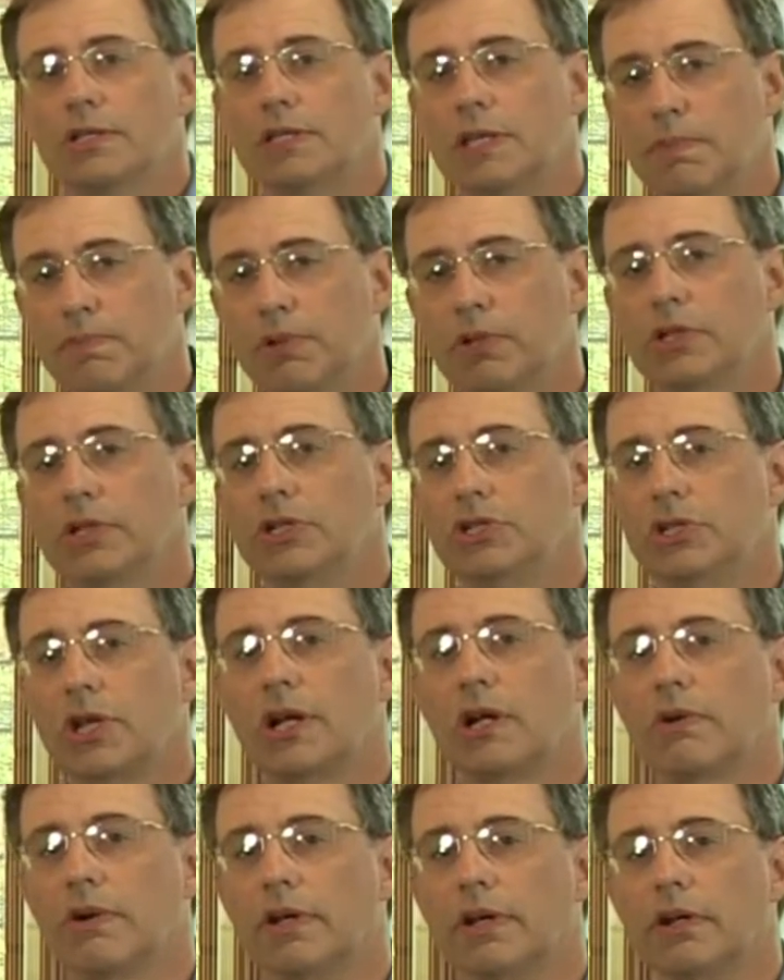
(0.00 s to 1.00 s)
typically
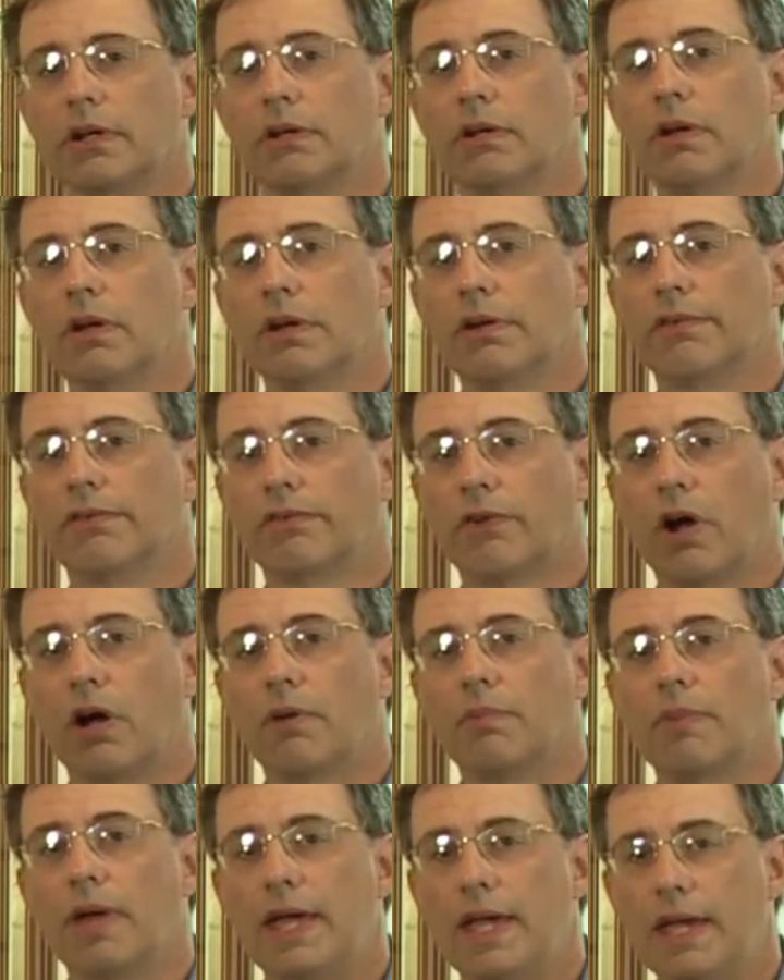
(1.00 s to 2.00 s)
generated
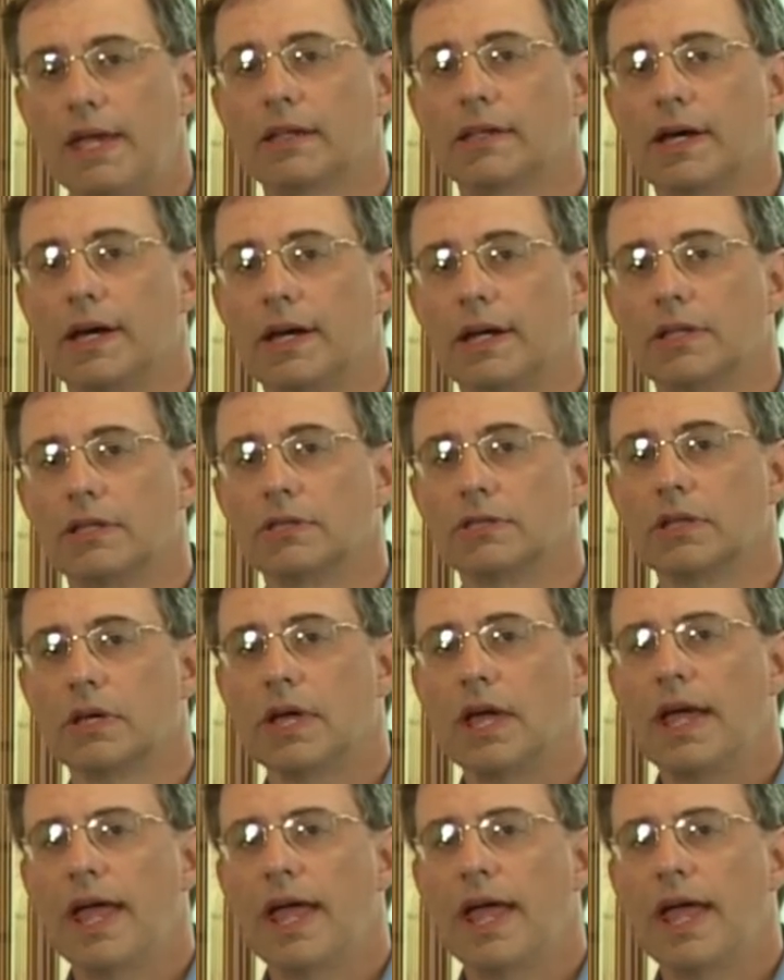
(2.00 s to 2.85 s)
from halides.